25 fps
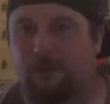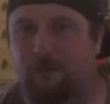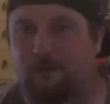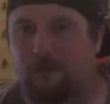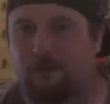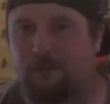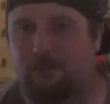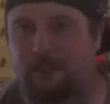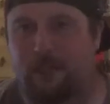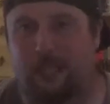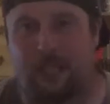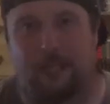
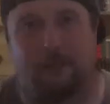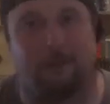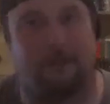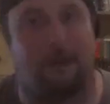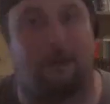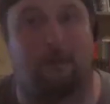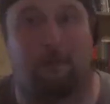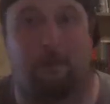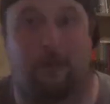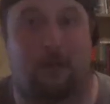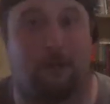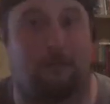thinking
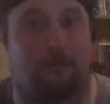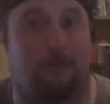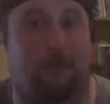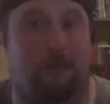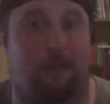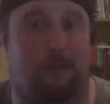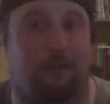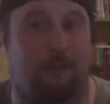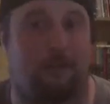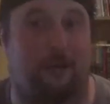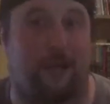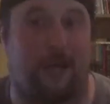about what I want
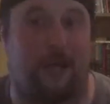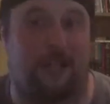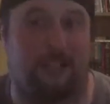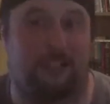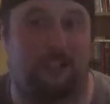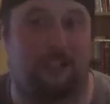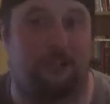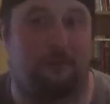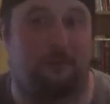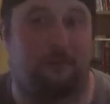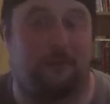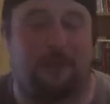to do
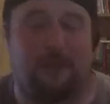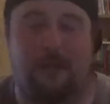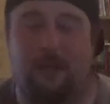next.